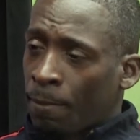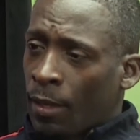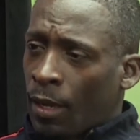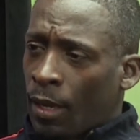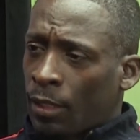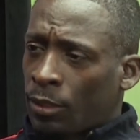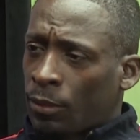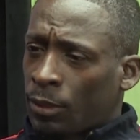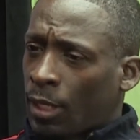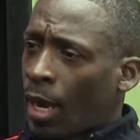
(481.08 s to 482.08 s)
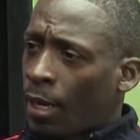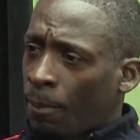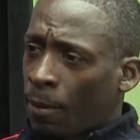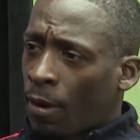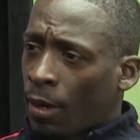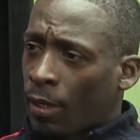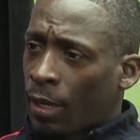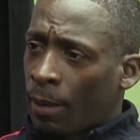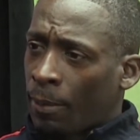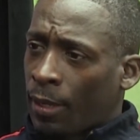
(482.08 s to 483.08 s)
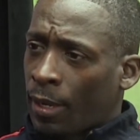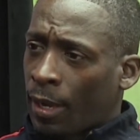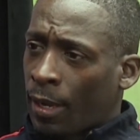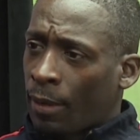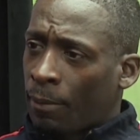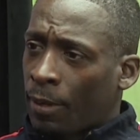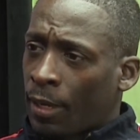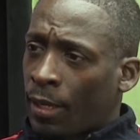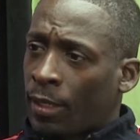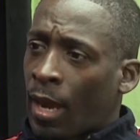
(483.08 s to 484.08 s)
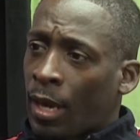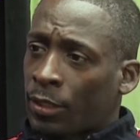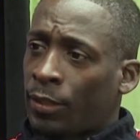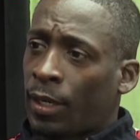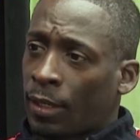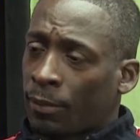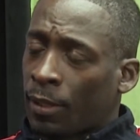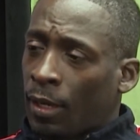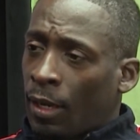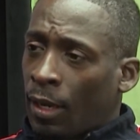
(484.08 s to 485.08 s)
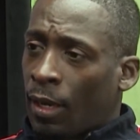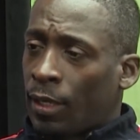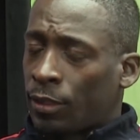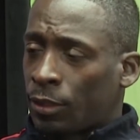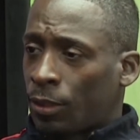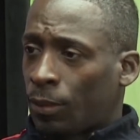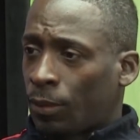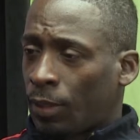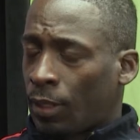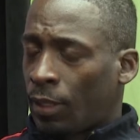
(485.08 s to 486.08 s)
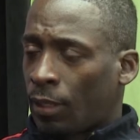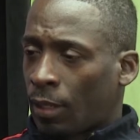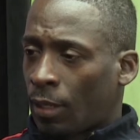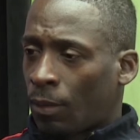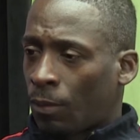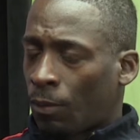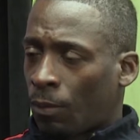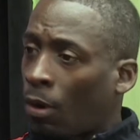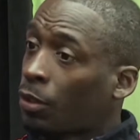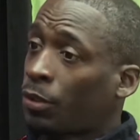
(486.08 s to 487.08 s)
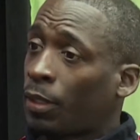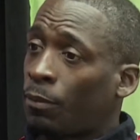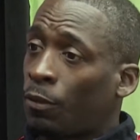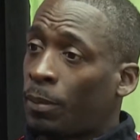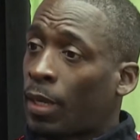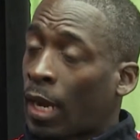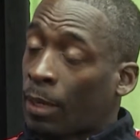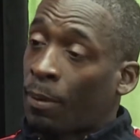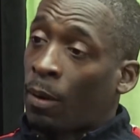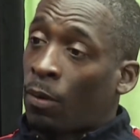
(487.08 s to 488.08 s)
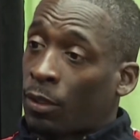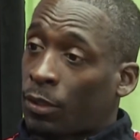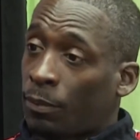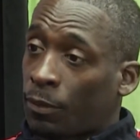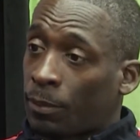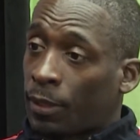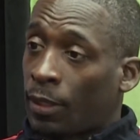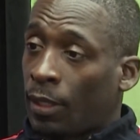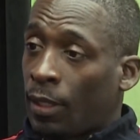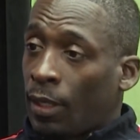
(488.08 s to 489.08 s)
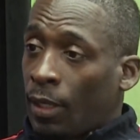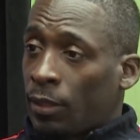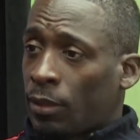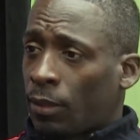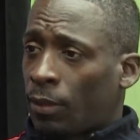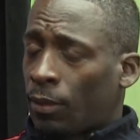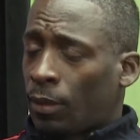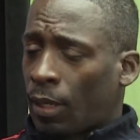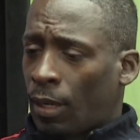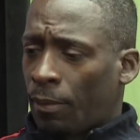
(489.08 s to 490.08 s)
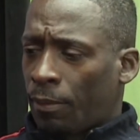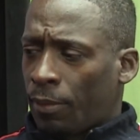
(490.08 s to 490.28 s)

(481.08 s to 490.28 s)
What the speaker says: to Zuccotti Park and became indoctrinated into the Wall Street movement, Occupy Wall Street movement. And so